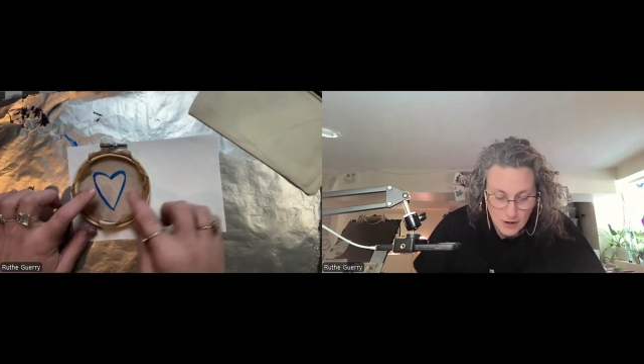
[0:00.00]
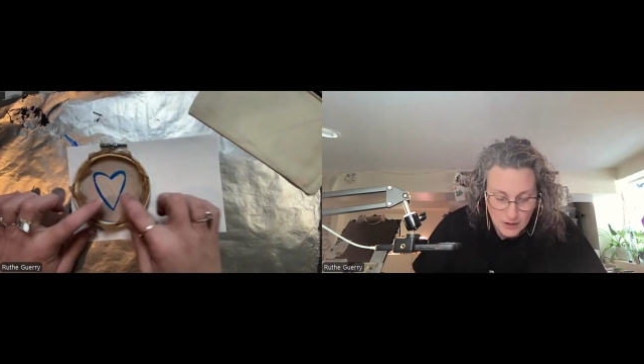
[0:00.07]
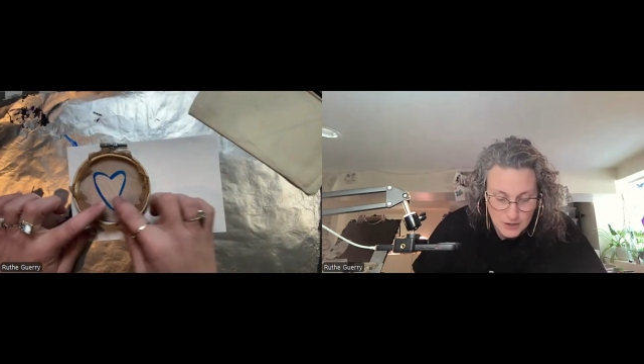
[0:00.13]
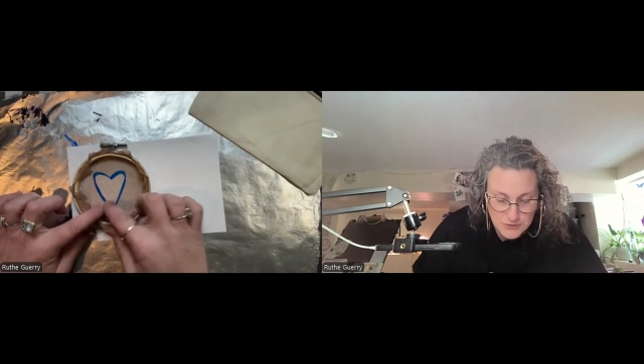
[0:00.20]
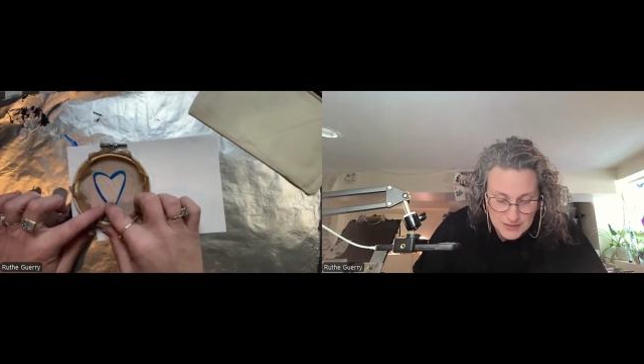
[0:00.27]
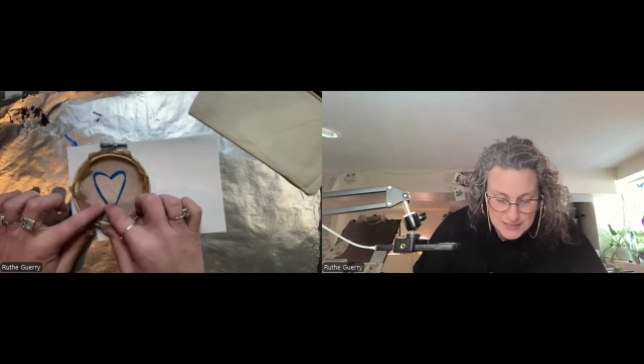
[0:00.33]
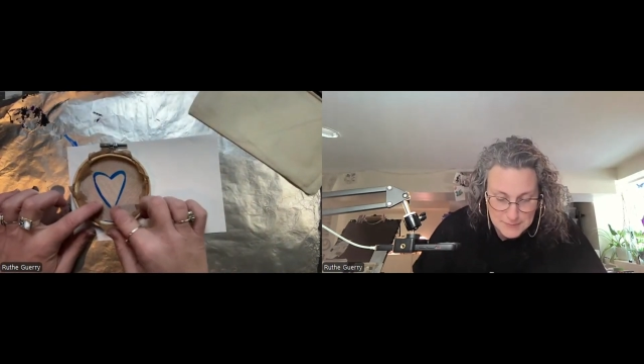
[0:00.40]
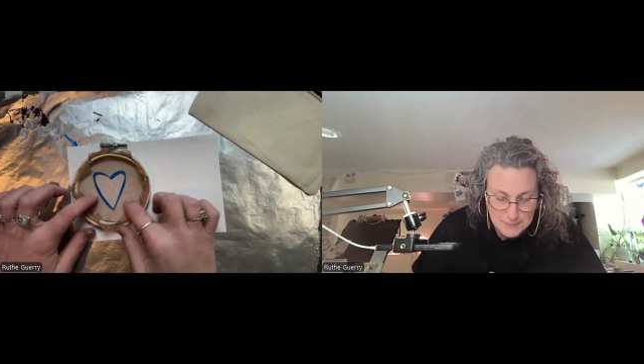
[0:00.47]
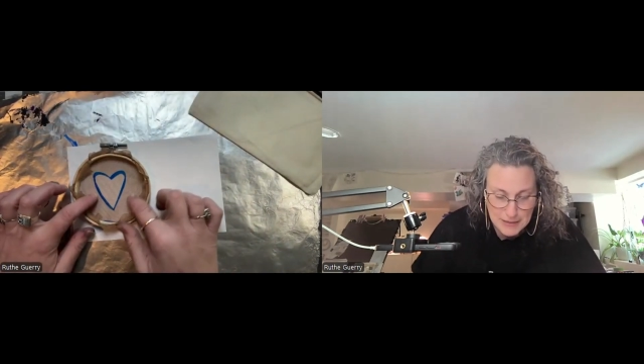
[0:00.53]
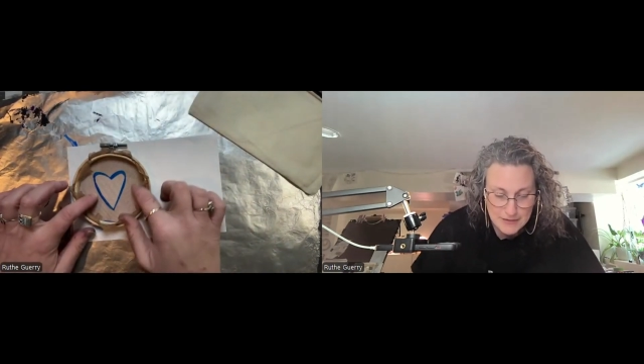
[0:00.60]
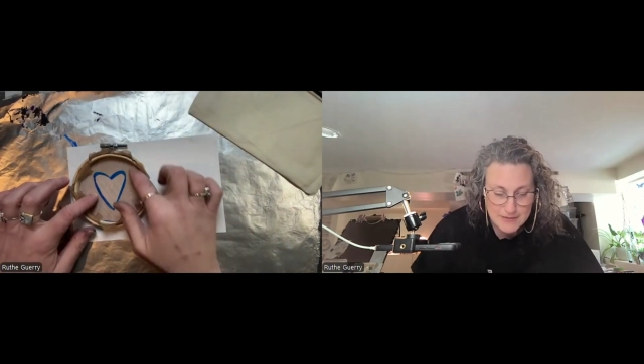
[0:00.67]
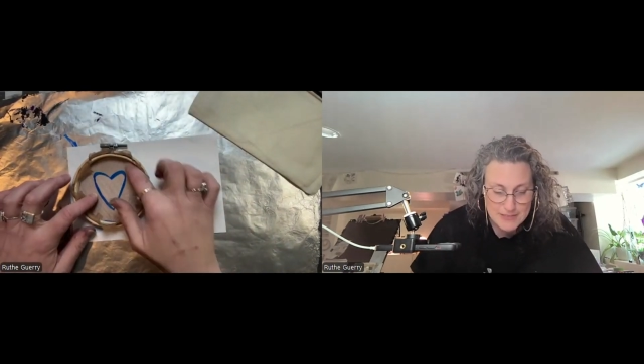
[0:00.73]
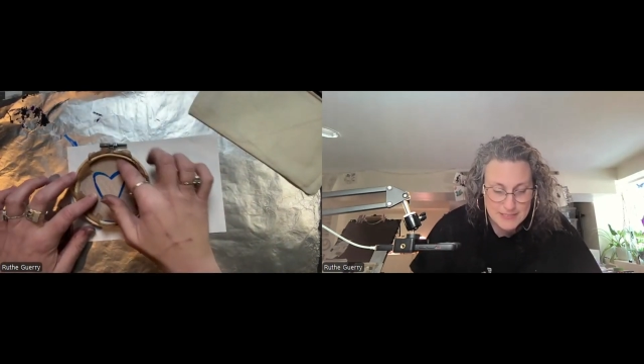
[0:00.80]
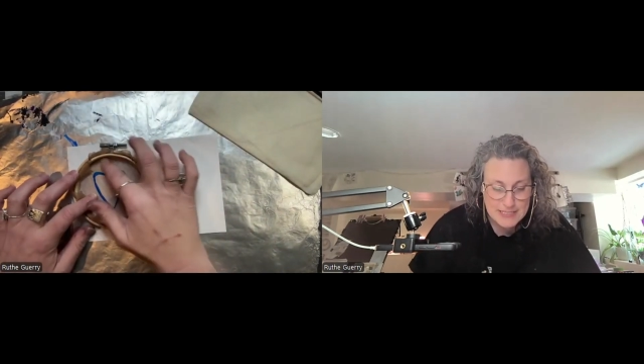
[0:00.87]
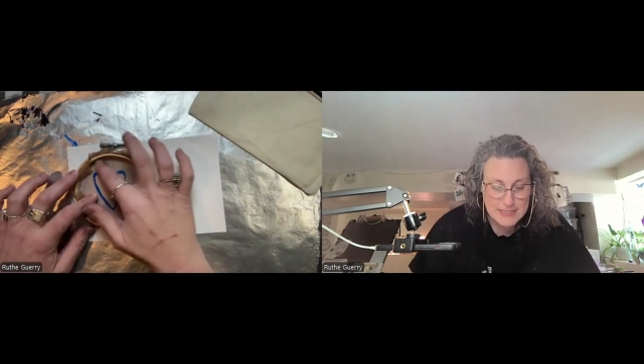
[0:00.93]
our
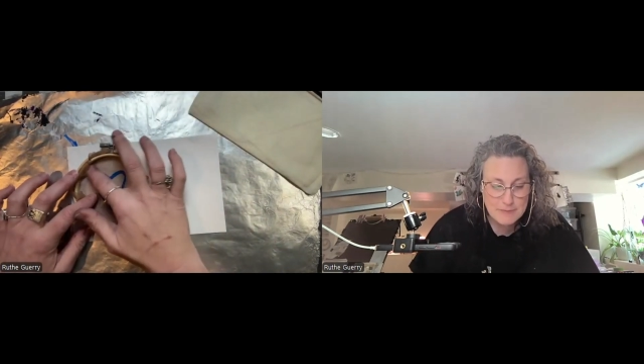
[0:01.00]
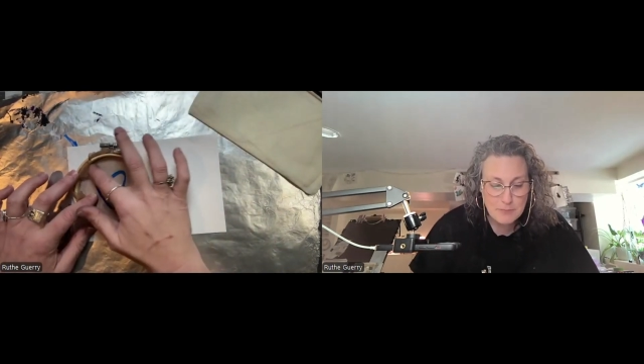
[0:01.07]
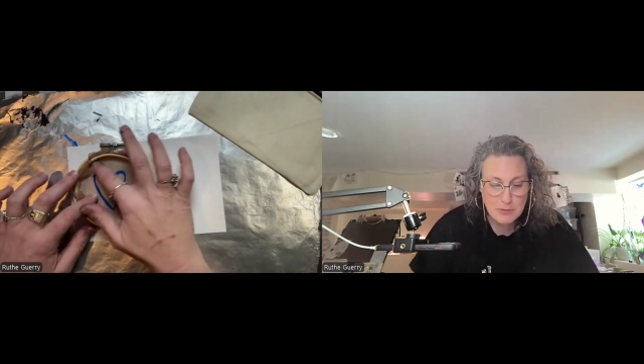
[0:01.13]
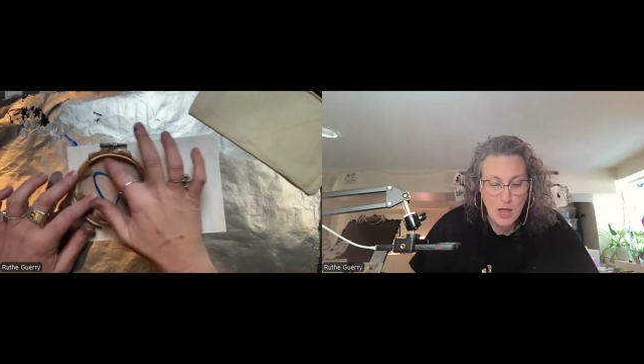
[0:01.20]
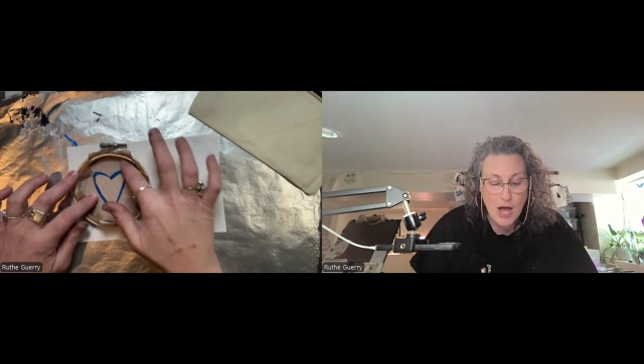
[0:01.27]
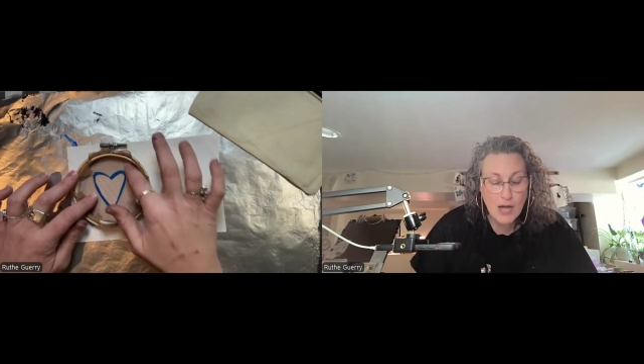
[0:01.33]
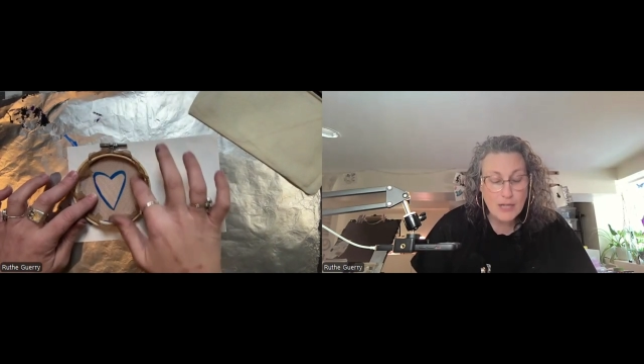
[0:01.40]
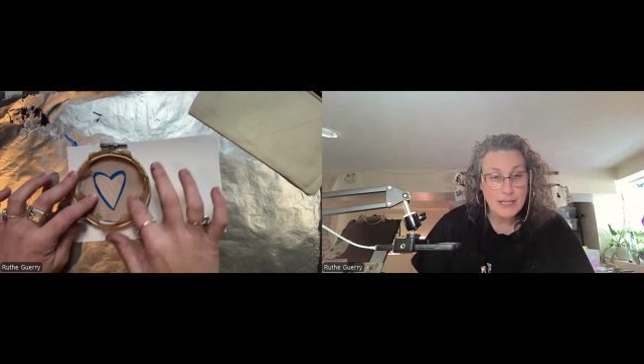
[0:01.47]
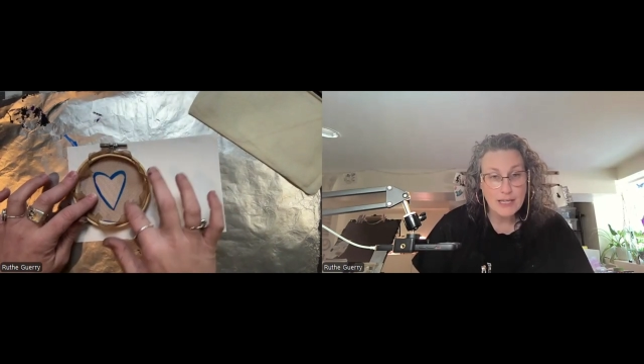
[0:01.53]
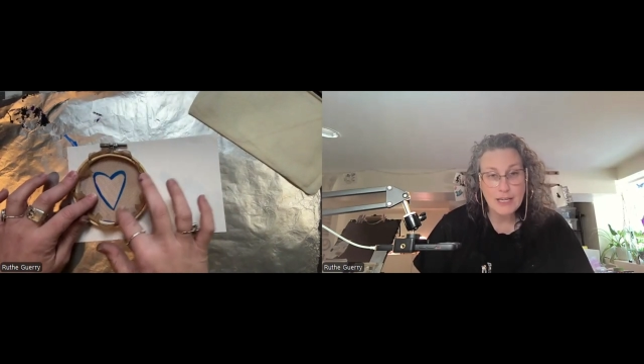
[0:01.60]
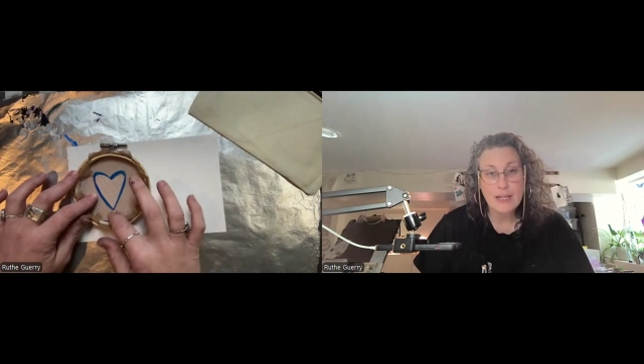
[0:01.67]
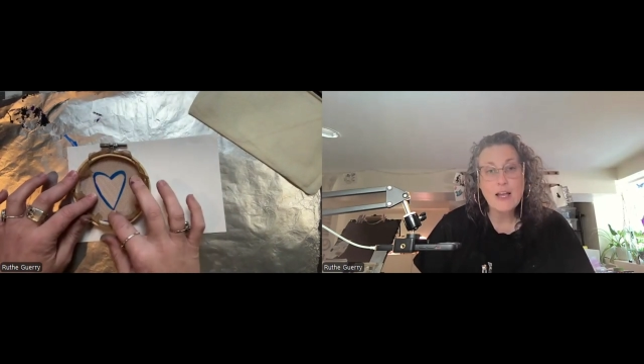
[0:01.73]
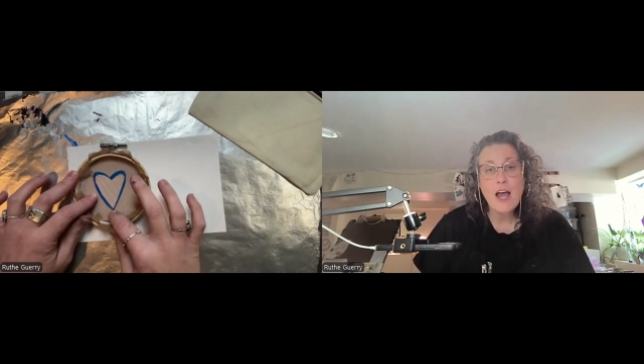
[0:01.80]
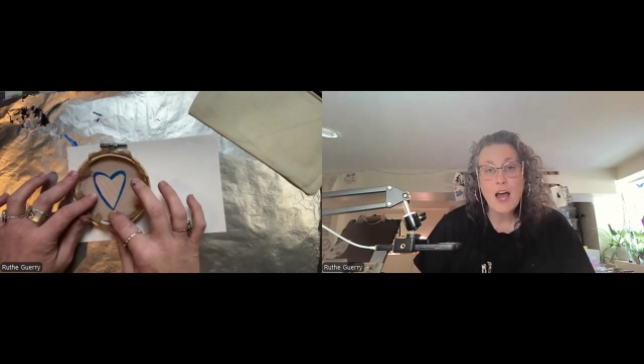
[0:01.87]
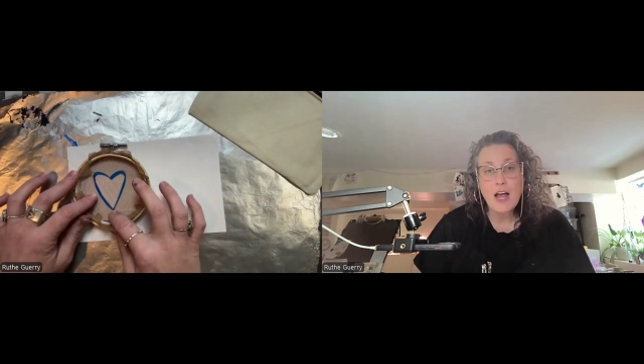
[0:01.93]
transparency is
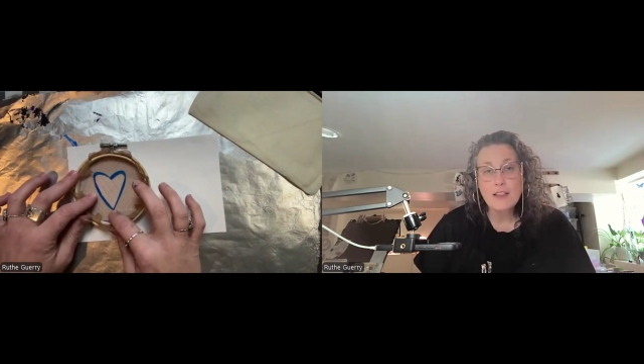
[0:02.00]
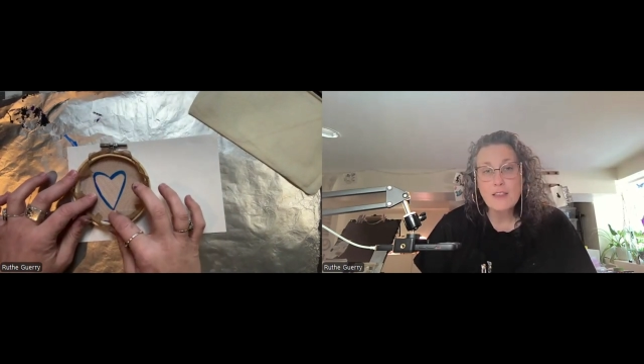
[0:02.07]
blocking